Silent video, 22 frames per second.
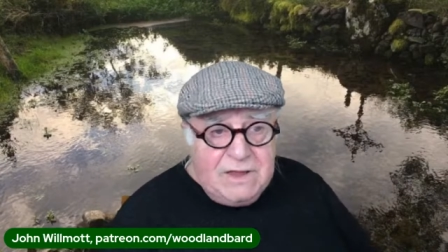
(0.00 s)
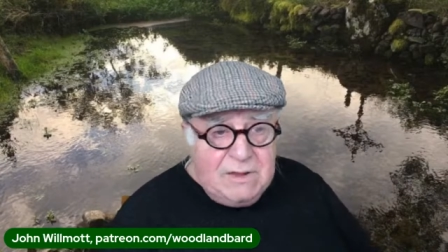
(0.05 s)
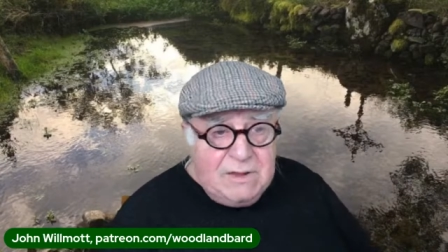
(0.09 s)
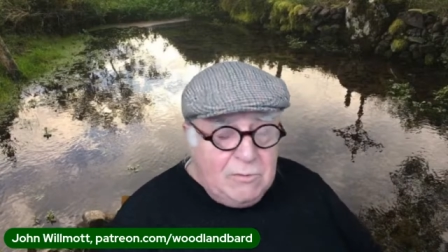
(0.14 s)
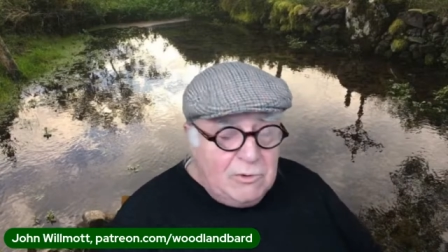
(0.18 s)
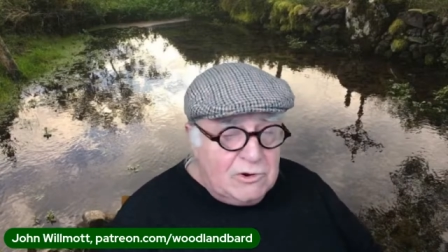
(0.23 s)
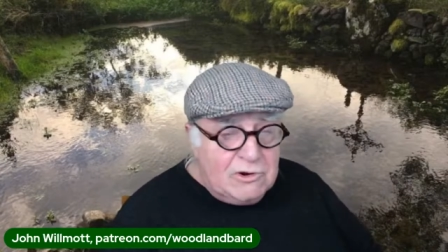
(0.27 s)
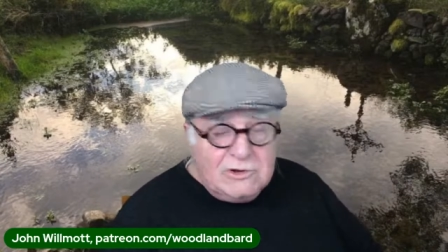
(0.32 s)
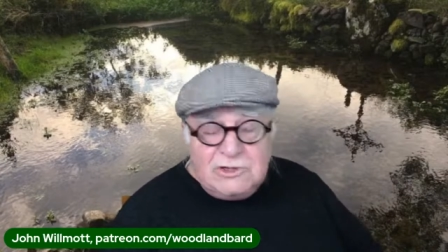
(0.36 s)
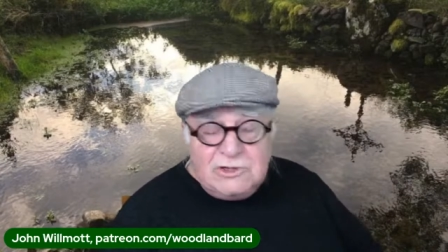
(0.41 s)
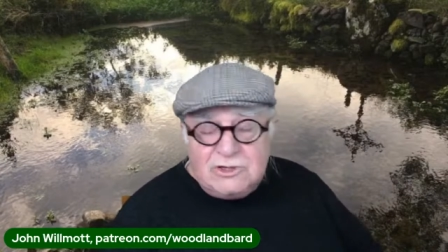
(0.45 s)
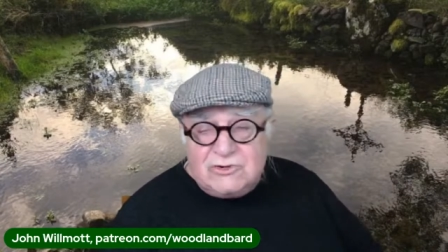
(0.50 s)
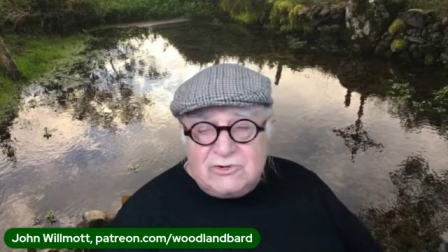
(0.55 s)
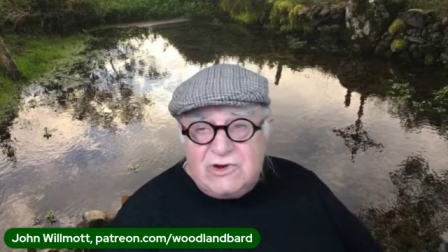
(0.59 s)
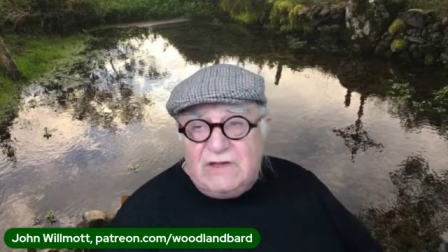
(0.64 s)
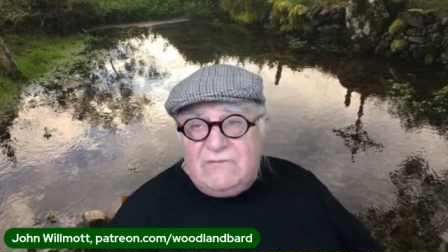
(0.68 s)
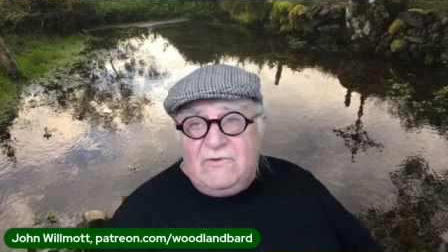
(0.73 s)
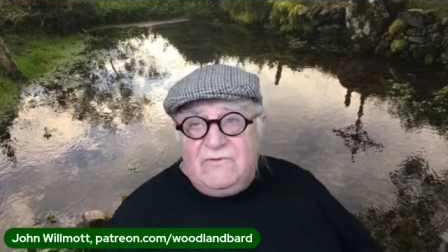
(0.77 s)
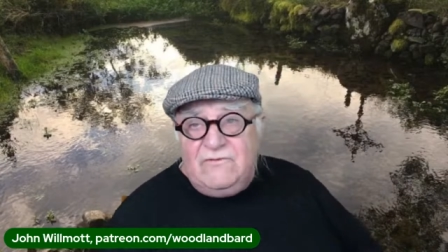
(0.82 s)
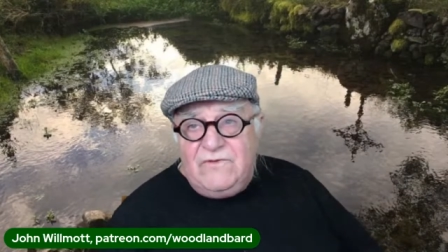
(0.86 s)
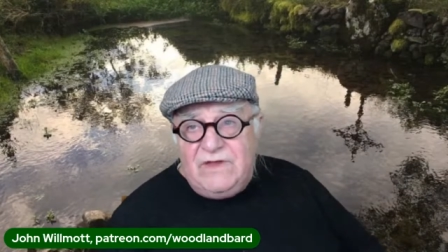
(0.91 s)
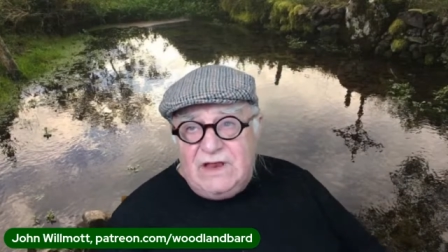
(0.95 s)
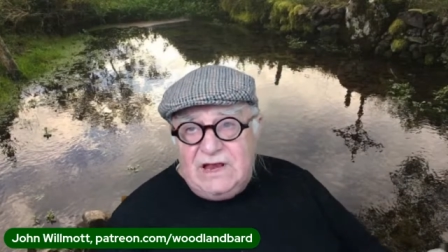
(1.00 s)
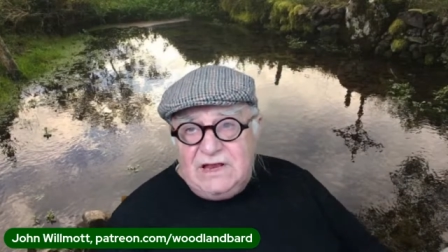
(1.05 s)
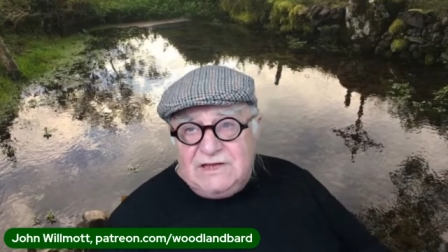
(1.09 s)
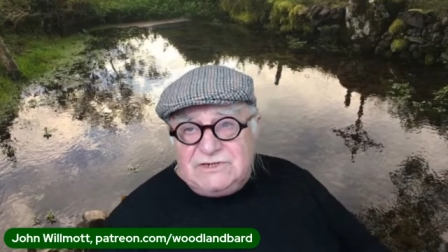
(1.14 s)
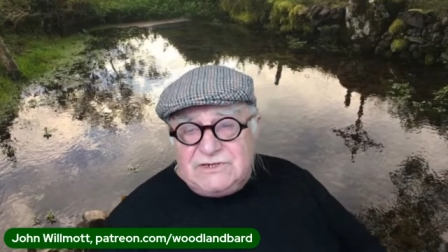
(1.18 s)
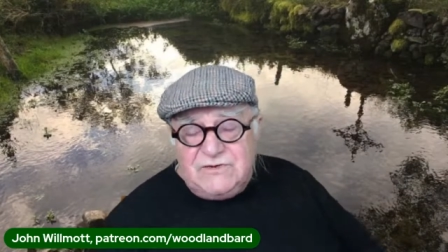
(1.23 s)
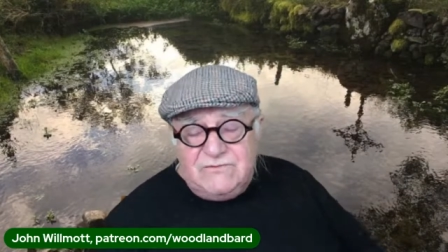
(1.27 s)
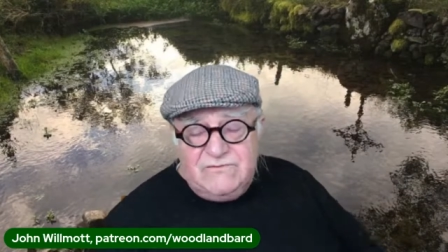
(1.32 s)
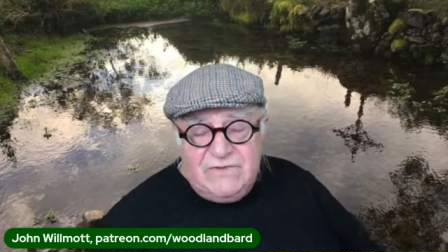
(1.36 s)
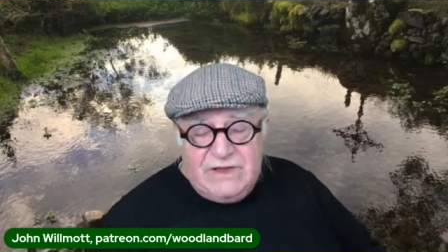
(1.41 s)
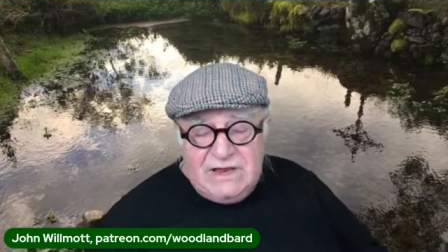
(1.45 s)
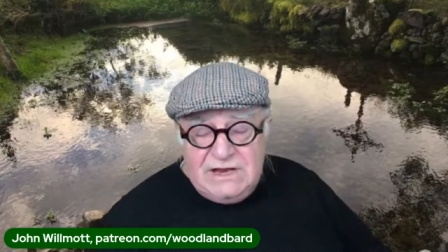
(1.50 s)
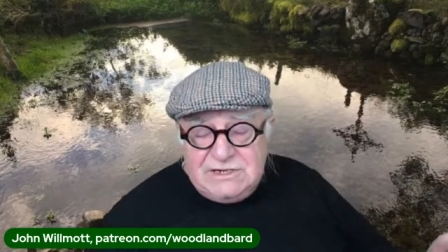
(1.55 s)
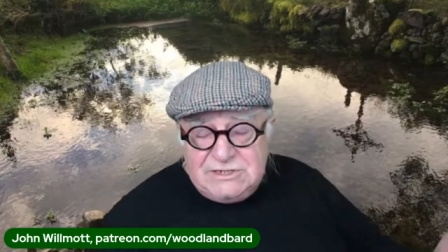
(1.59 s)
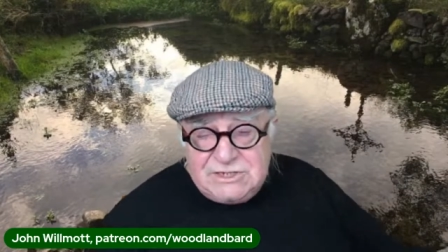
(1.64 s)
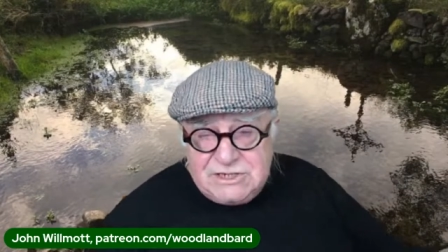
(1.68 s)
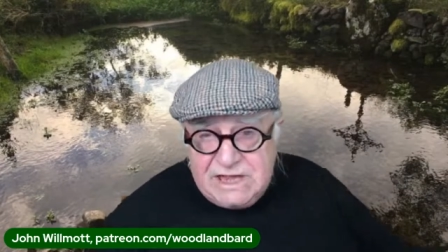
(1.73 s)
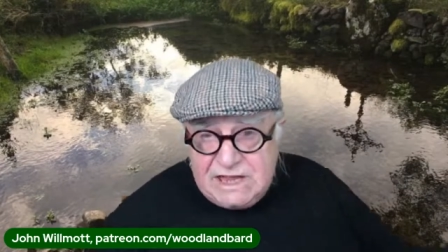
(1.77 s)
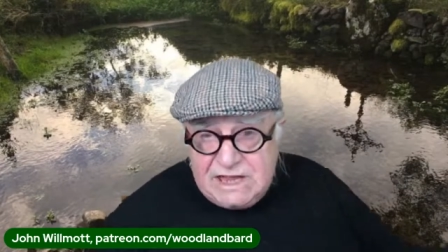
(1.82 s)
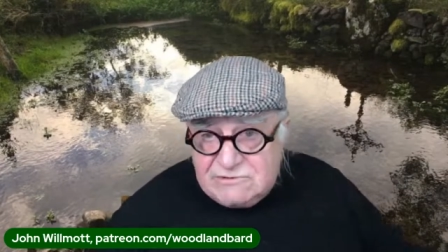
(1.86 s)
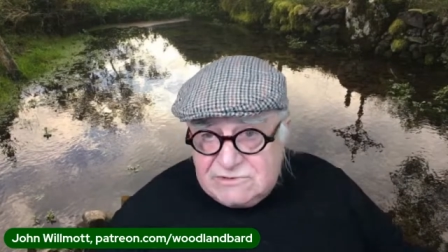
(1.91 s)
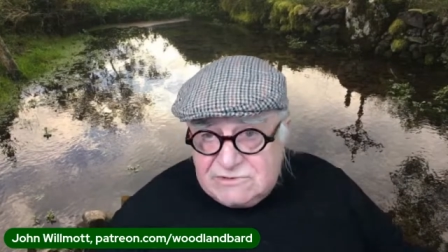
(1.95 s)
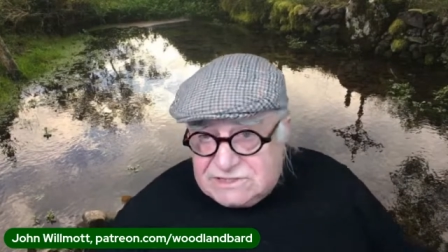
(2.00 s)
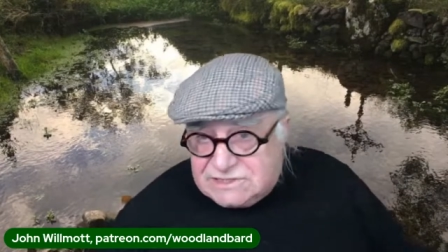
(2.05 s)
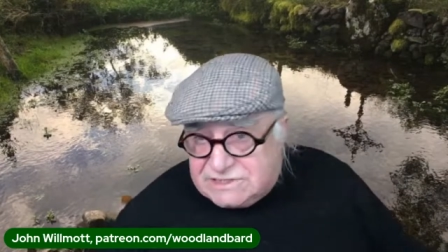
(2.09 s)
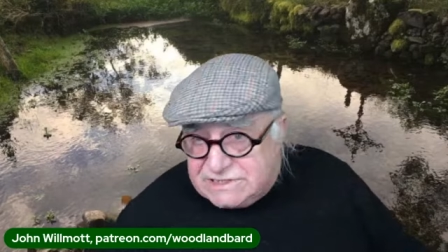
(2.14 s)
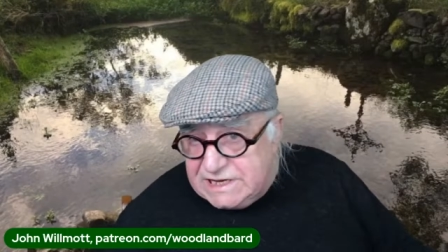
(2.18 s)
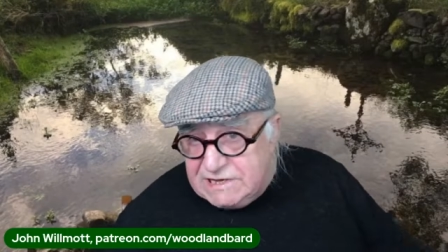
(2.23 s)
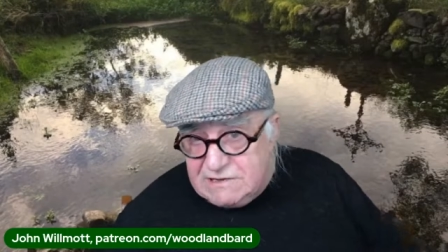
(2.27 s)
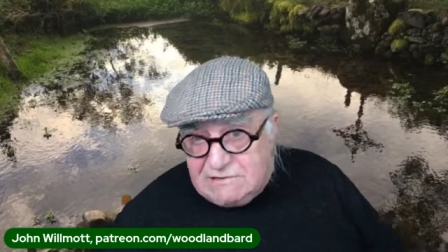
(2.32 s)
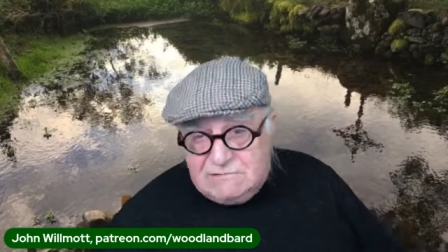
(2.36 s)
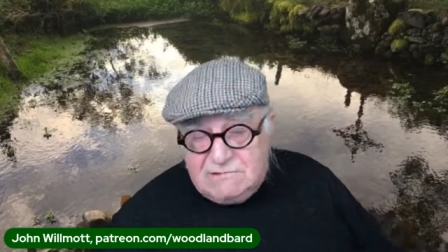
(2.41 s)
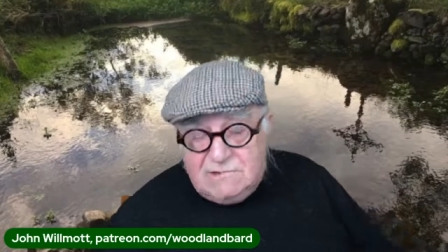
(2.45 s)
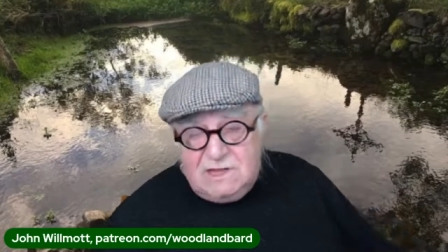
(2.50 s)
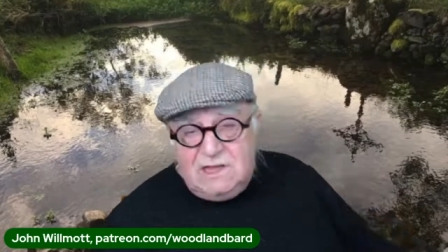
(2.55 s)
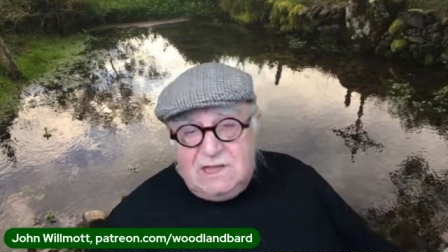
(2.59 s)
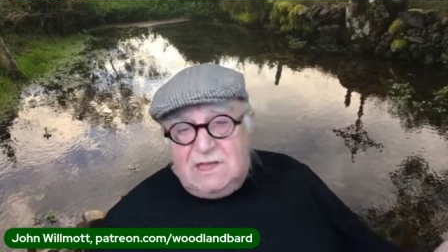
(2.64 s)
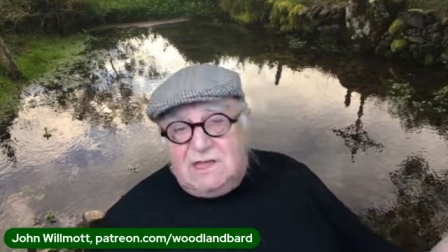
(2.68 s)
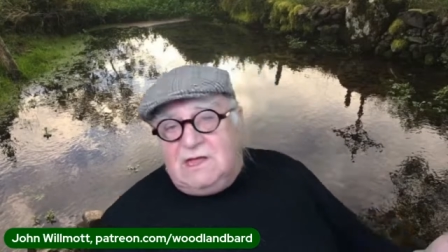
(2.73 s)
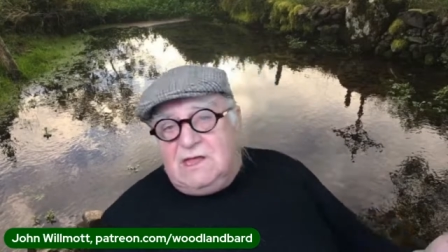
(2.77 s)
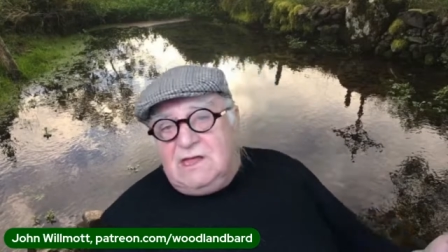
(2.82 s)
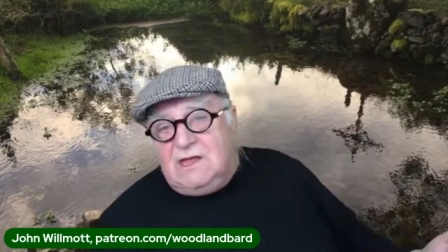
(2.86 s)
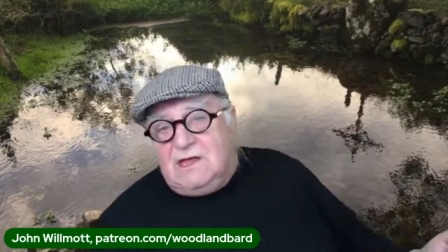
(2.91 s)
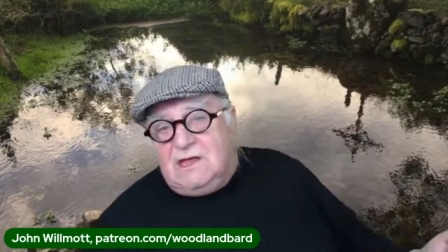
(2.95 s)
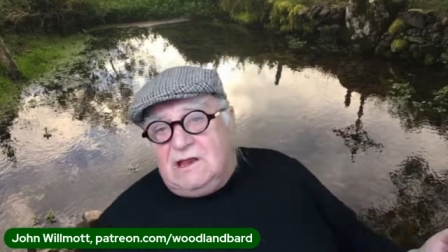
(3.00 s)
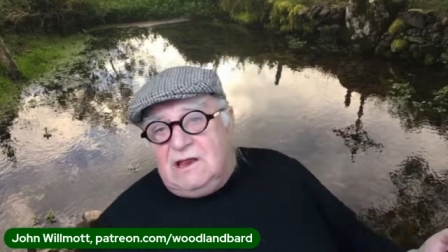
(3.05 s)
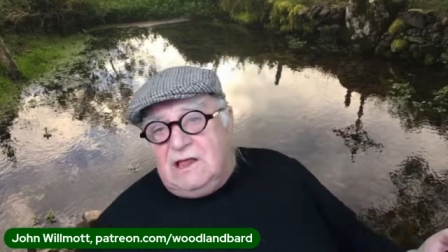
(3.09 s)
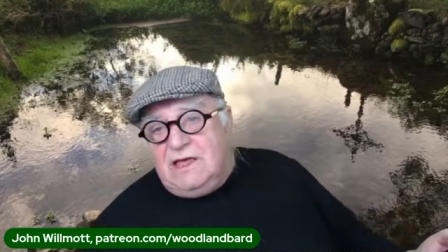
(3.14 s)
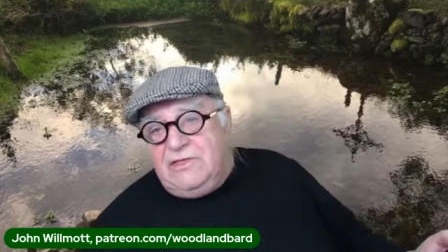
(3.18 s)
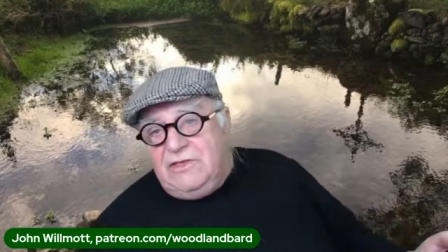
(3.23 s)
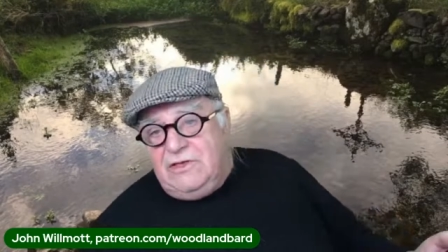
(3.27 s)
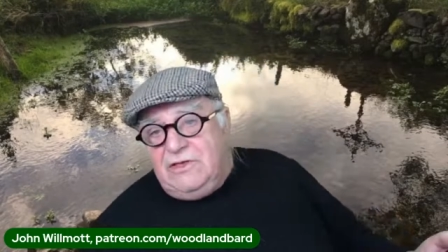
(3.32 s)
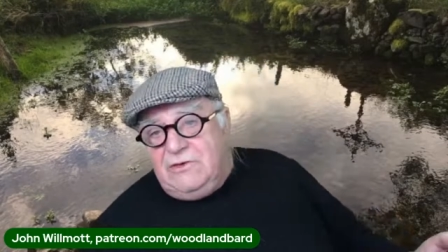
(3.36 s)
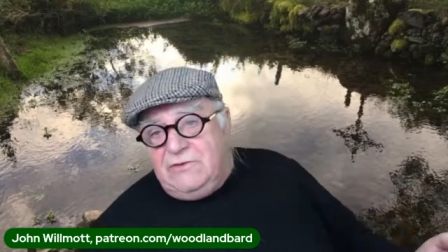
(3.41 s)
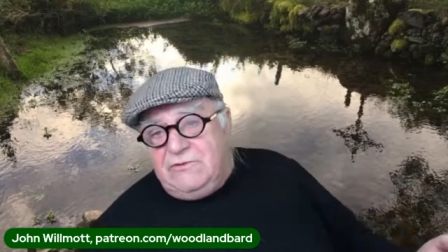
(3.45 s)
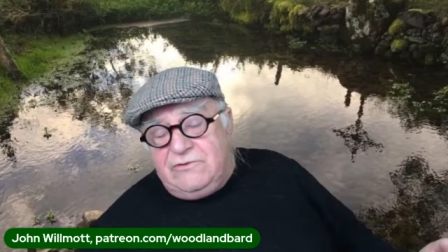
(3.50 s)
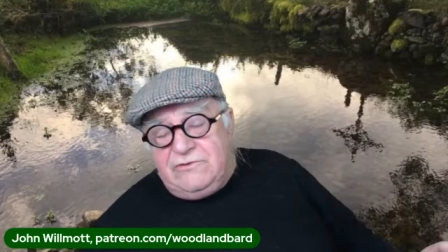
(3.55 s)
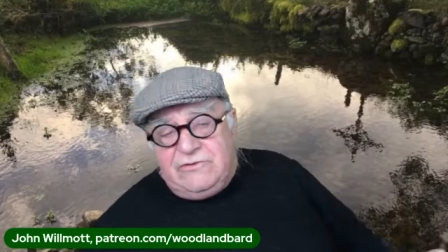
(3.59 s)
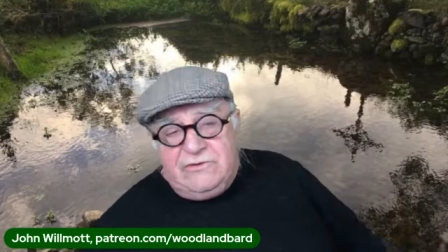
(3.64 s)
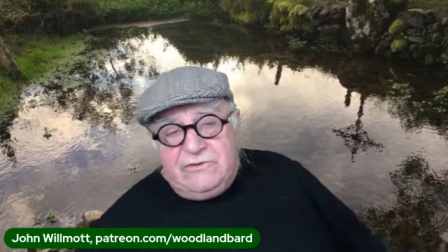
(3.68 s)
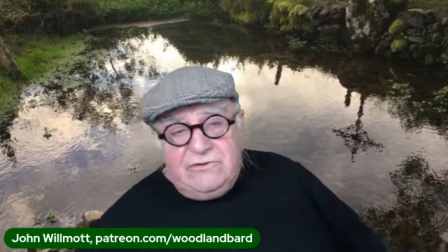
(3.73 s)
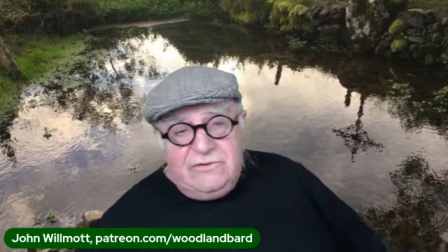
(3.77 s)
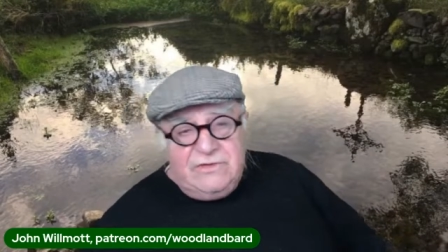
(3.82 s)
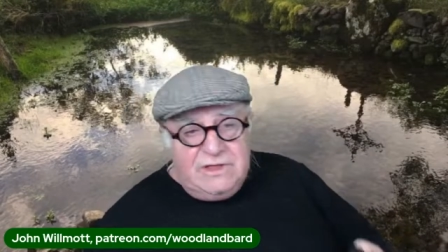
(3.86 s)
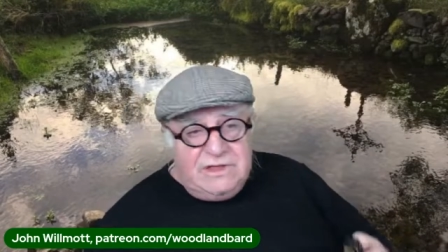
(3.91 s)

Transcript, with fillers: people couldn't travel village to village, town to town like they used to.